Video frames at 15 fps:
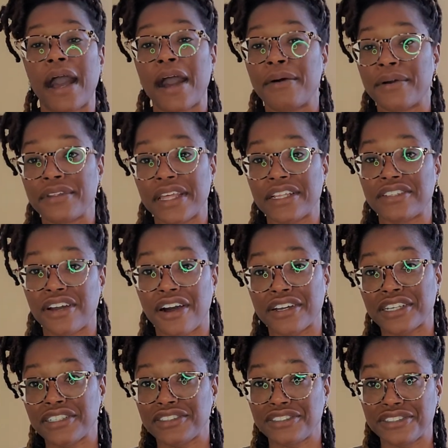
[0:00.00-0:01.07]
are they
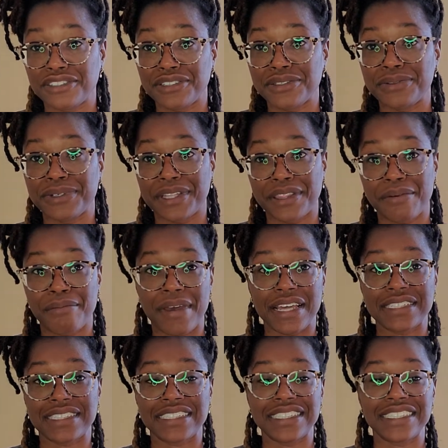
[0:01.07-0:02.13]
talking to you in the
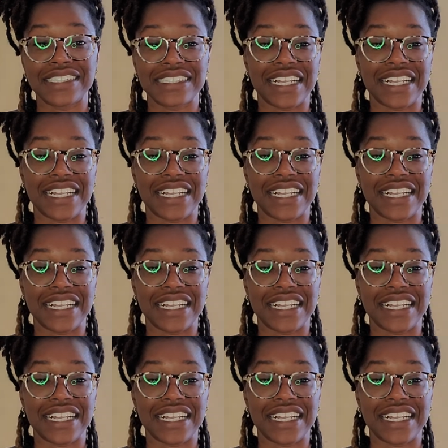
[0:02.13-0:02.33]
message?